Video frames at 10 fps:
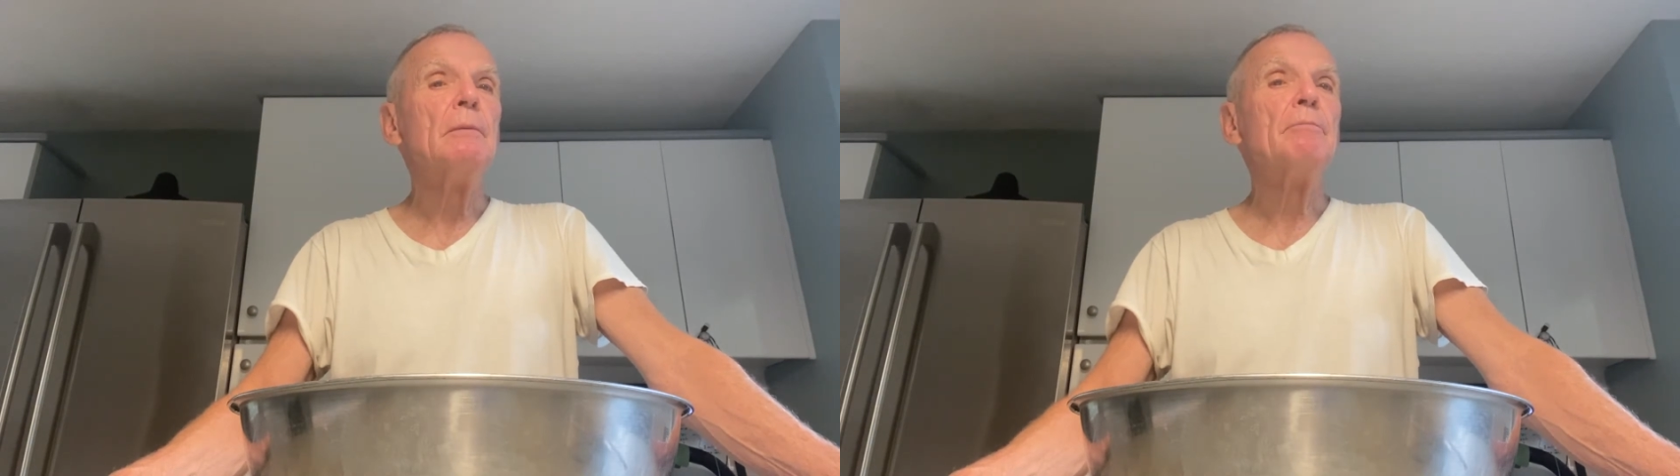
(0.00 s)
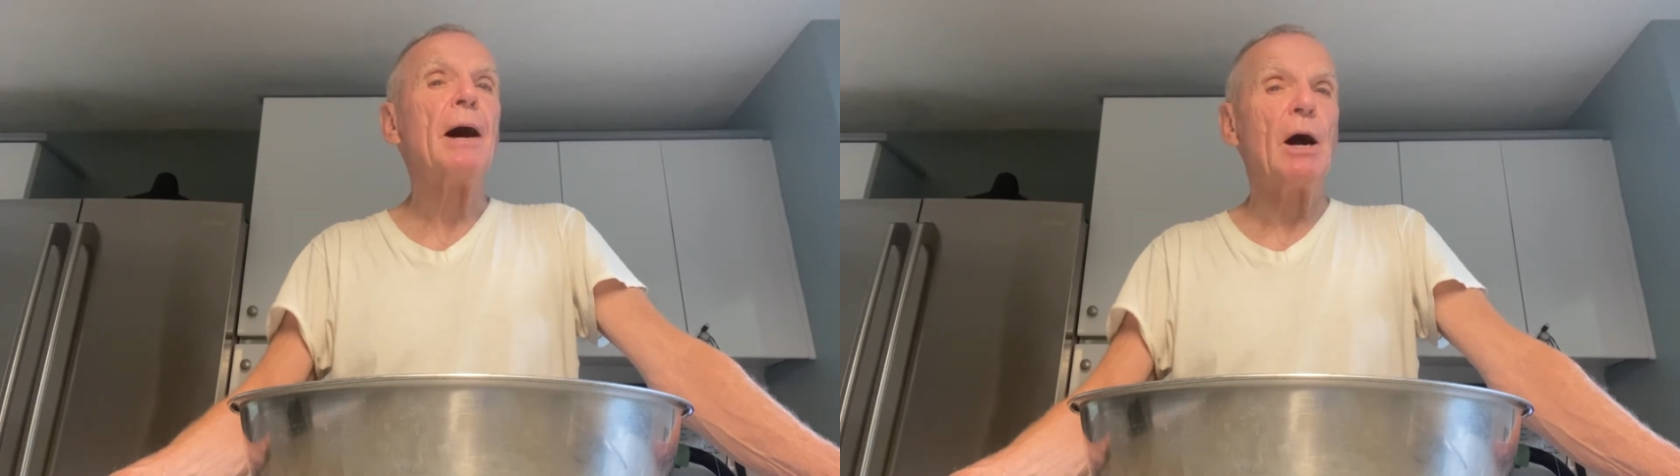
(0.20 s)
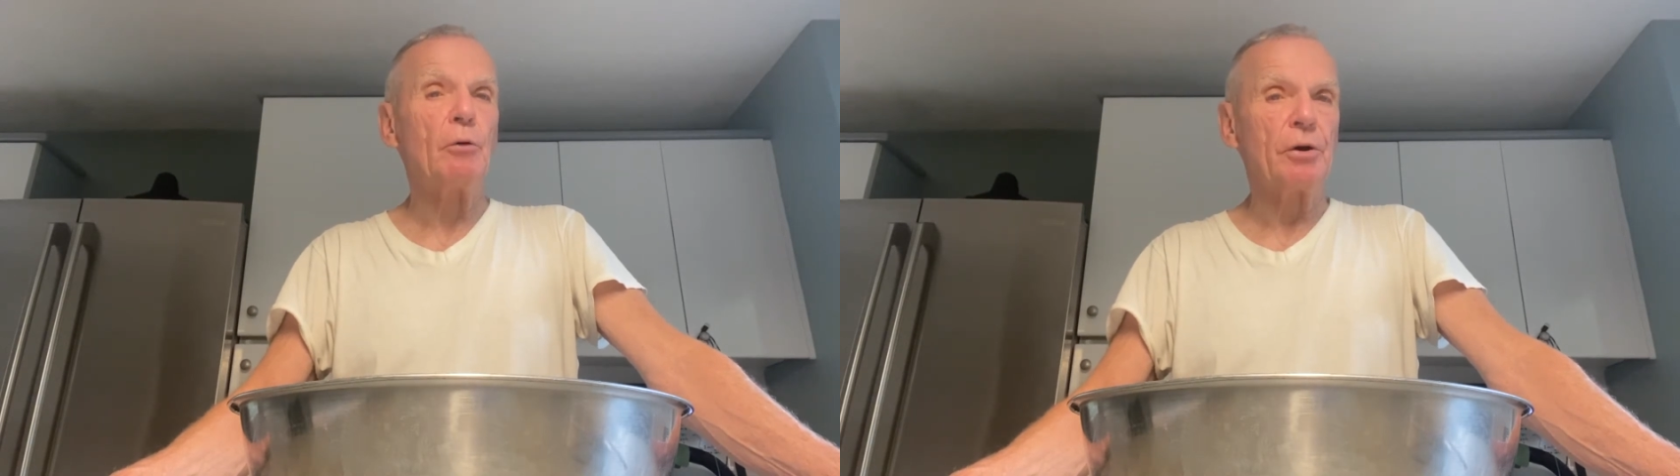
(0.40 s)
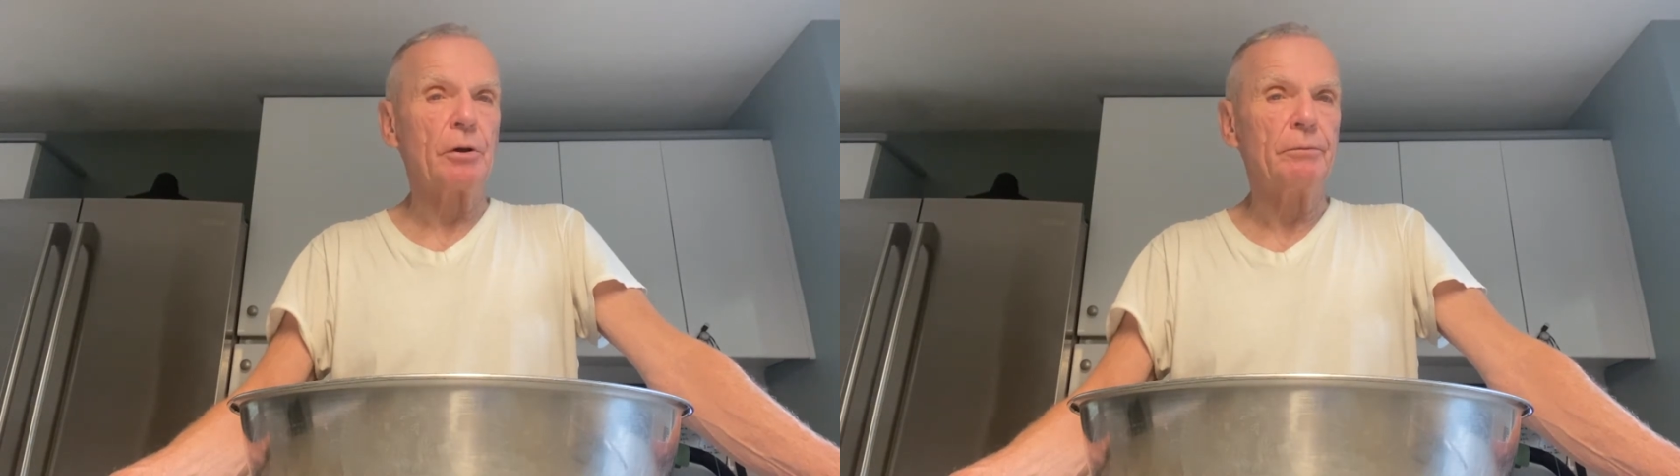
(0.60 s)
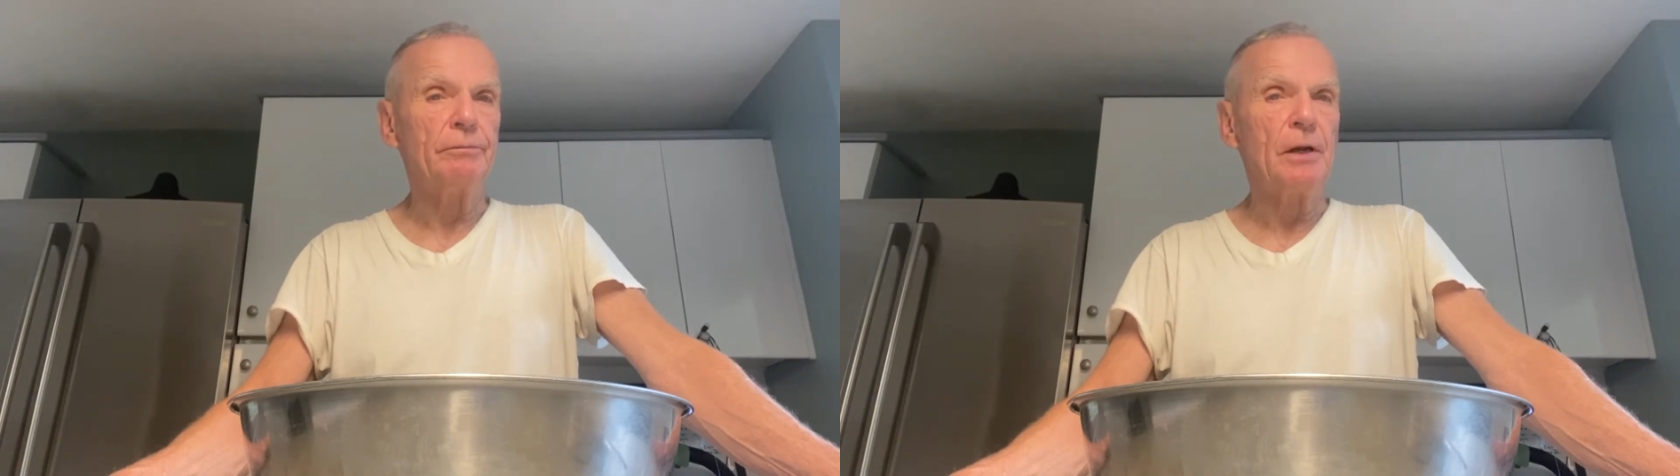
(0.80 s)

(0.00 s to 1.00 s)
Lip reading: powder.